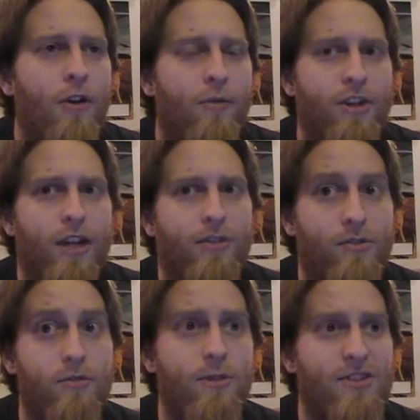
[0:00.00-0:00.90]
which I
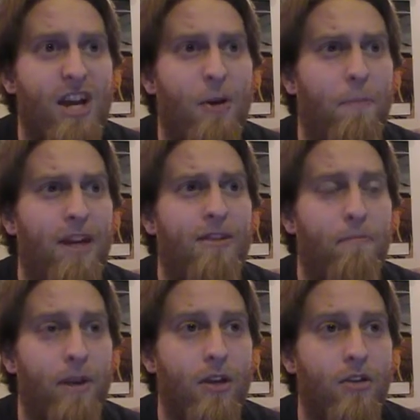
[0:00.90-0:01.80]
assume is to help pay the
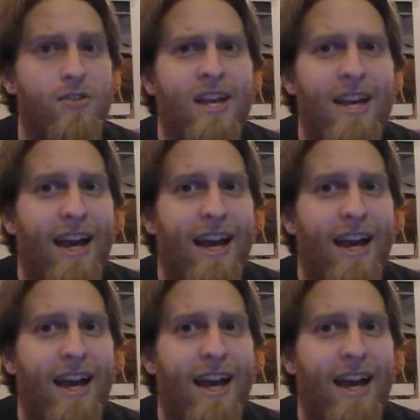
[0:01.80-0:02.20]
bills.